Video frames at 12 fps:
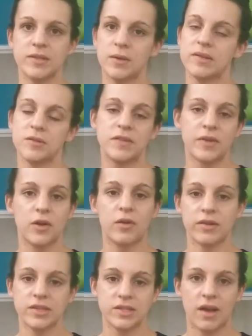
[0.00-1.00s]
So it's sort of a
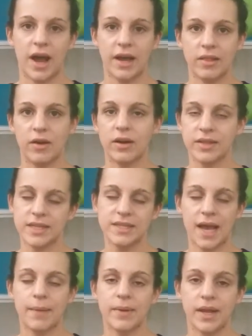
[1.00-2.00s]
cross dialogue
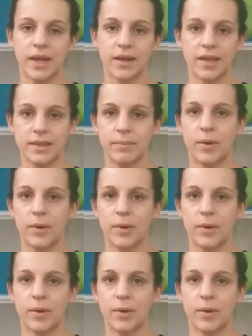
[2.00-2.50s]
that's happening at the